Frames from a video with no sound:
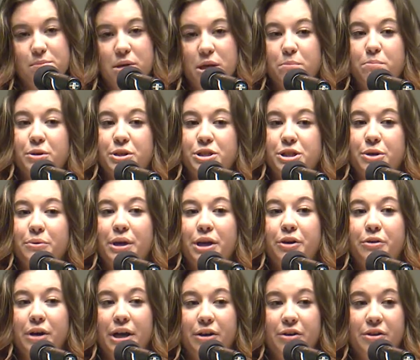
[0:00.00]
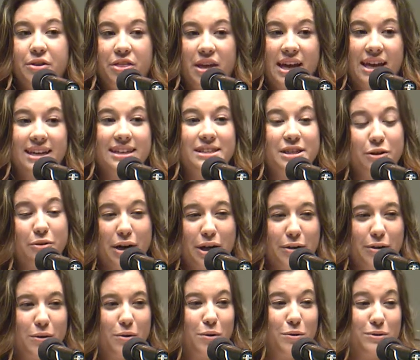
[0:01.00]
me in pursuing greater things and
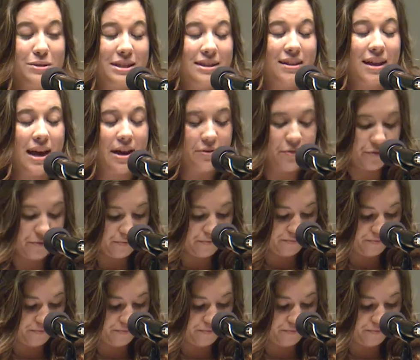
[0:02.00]
greater goals in life.